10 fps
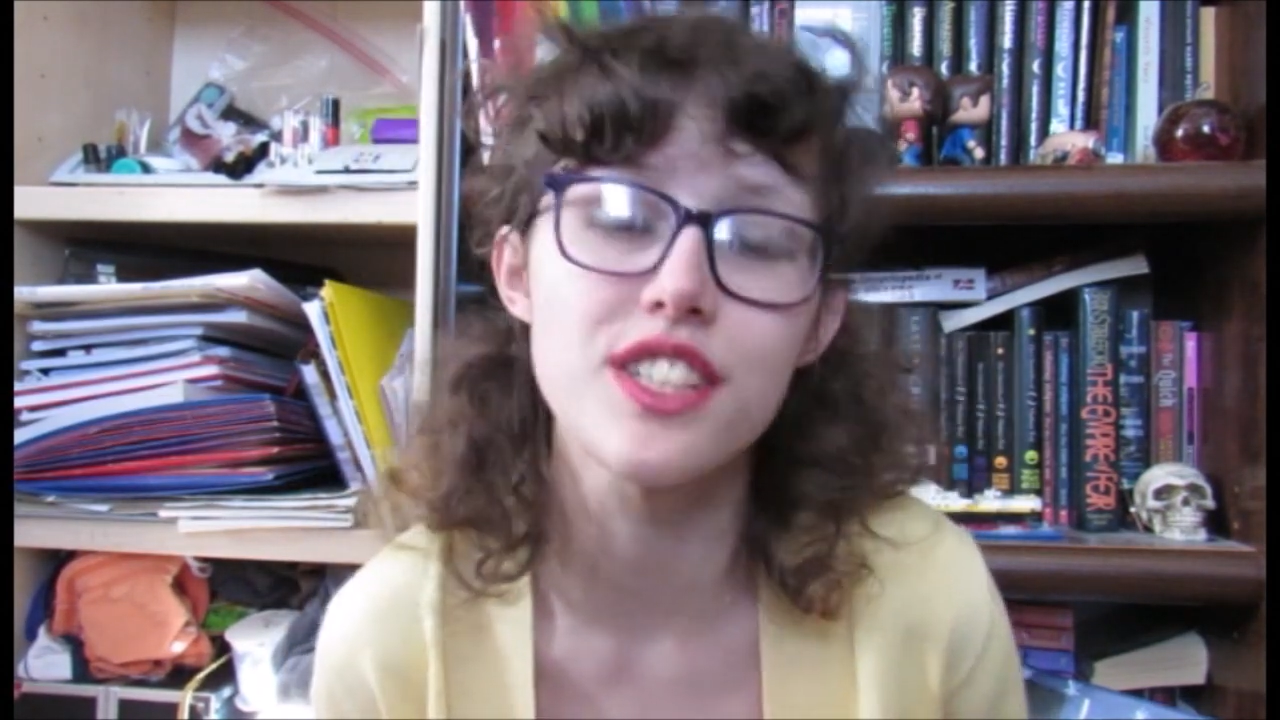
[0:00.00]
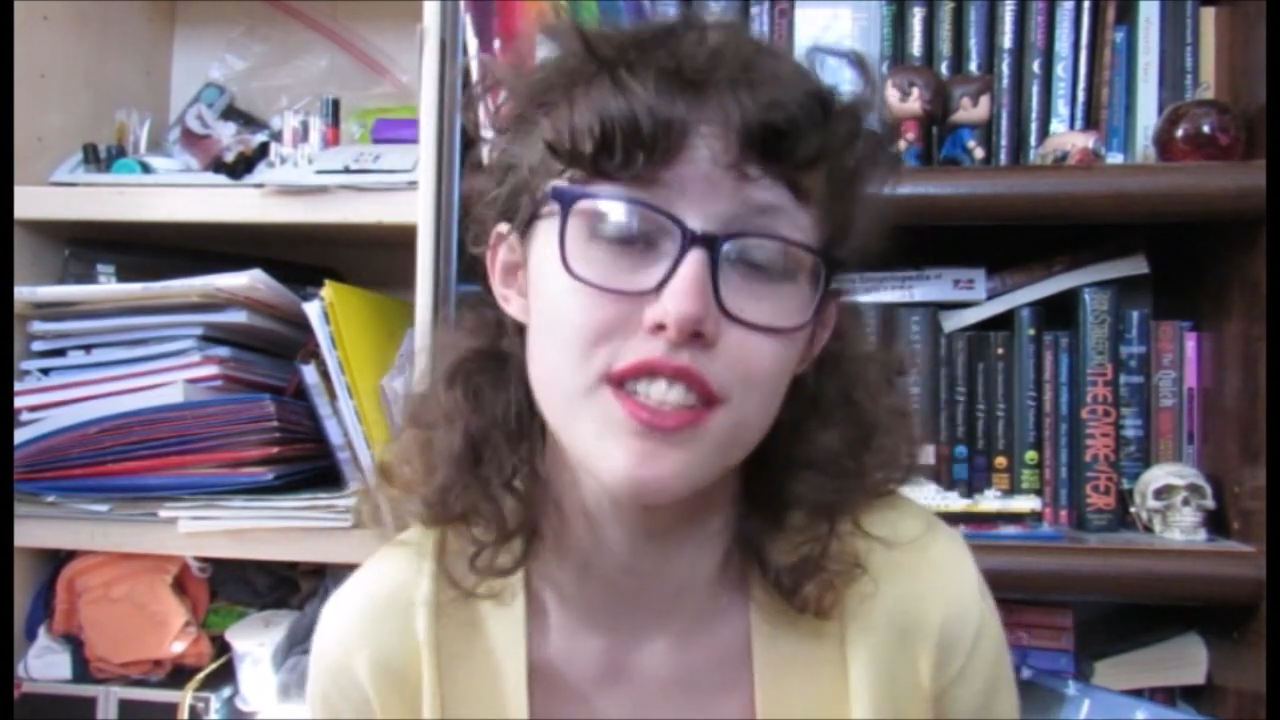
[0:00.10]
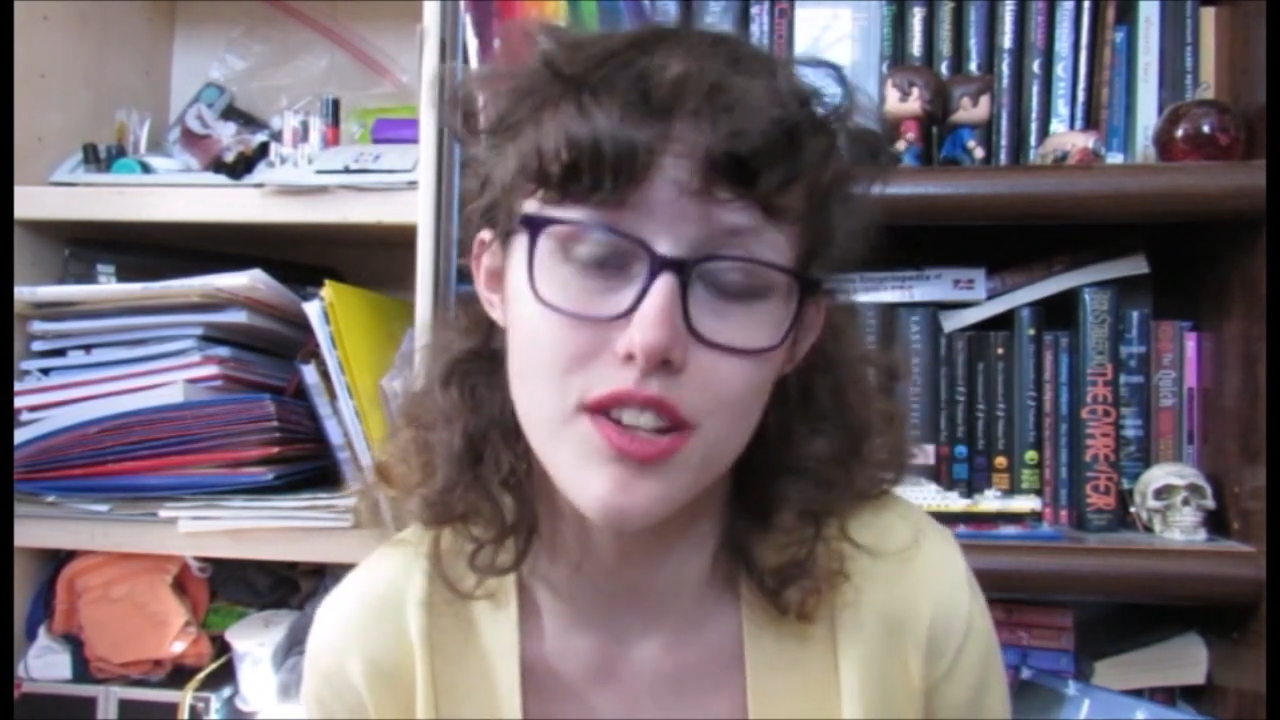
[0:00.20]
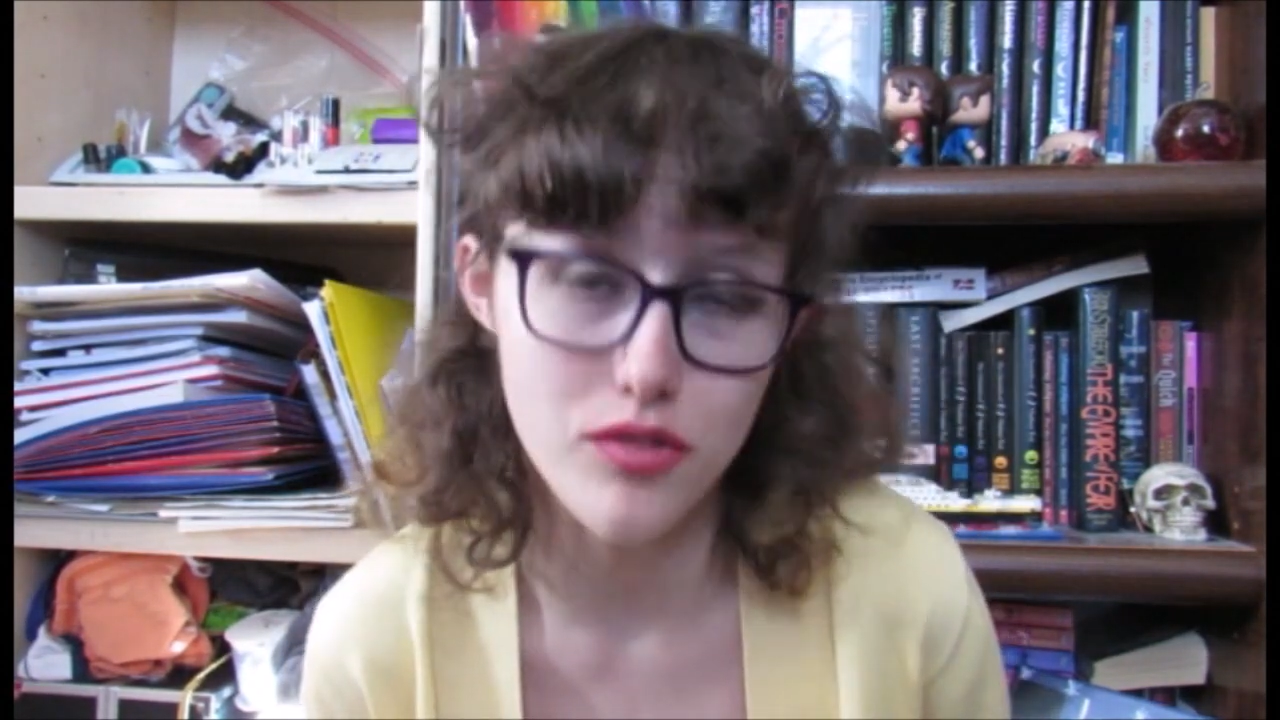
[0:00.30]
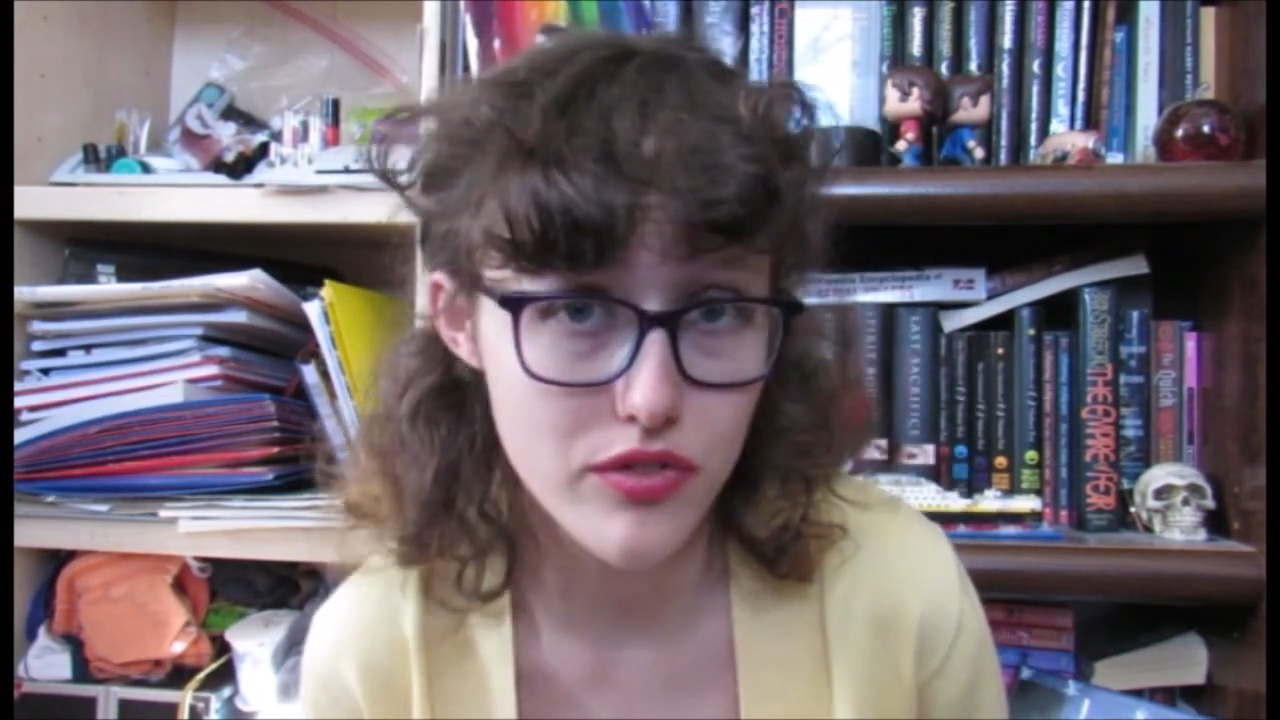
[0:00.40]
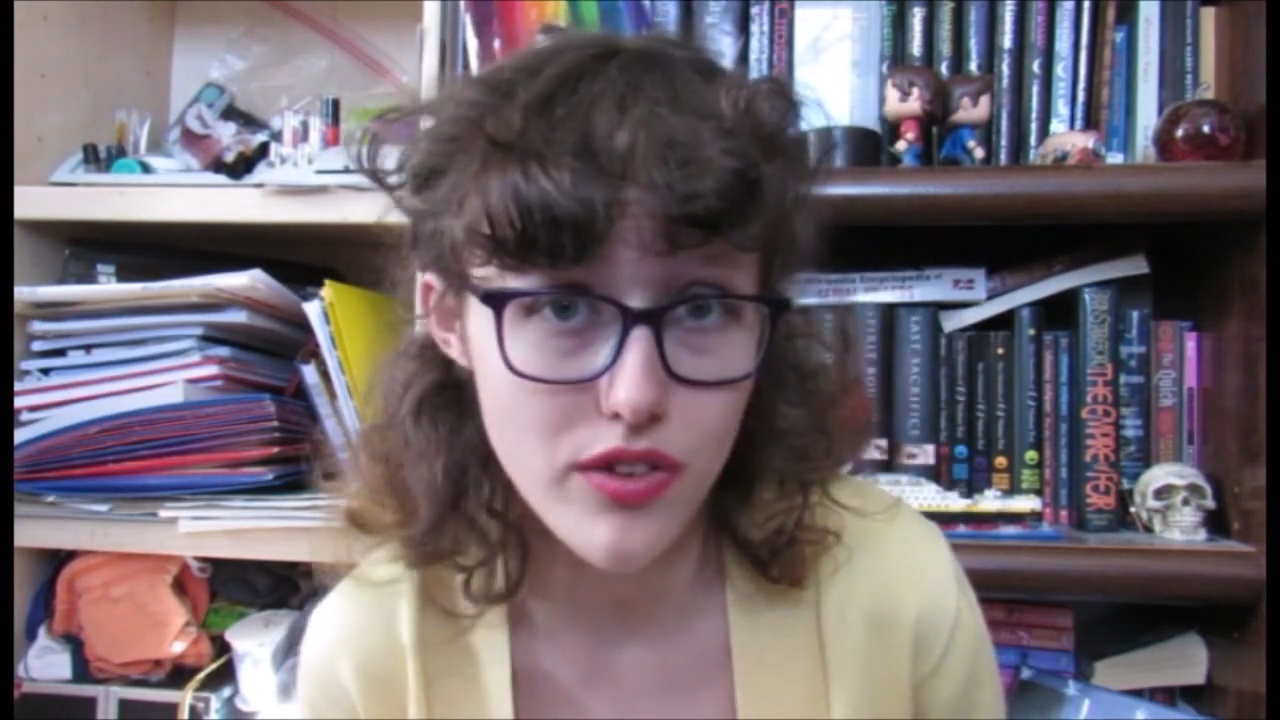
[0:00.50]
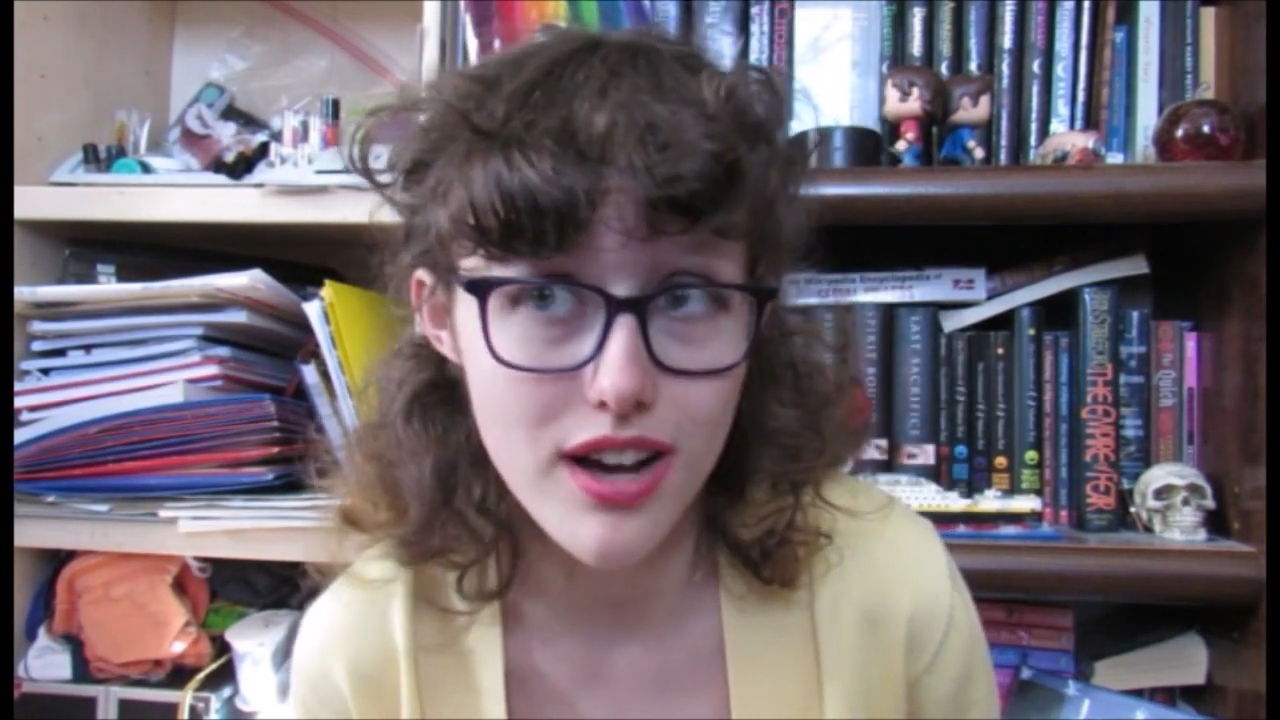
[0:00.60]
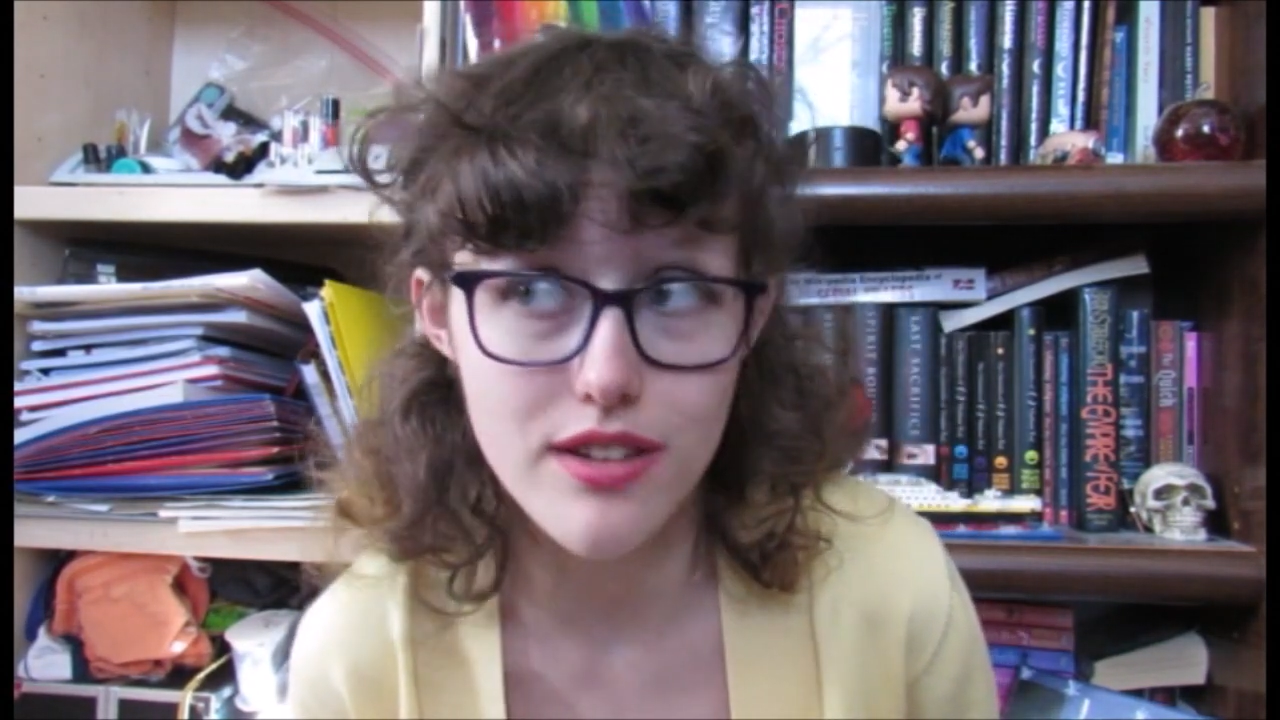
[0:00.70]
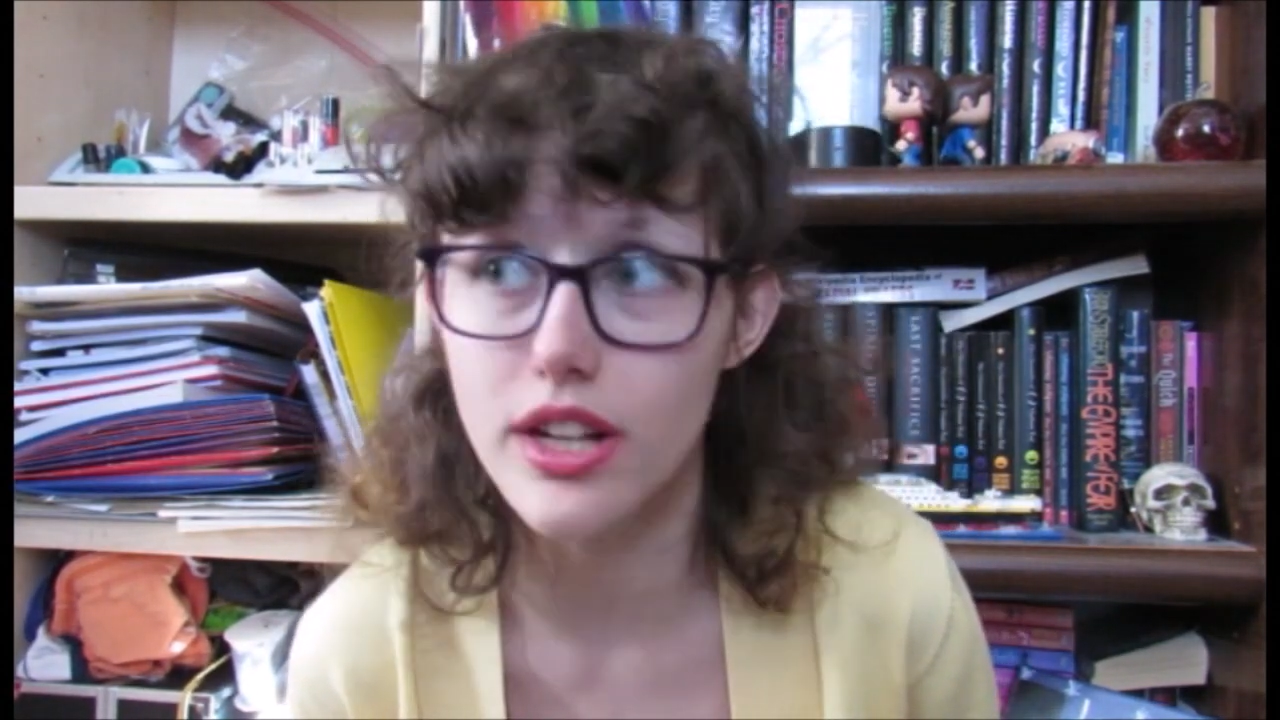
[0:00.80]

75,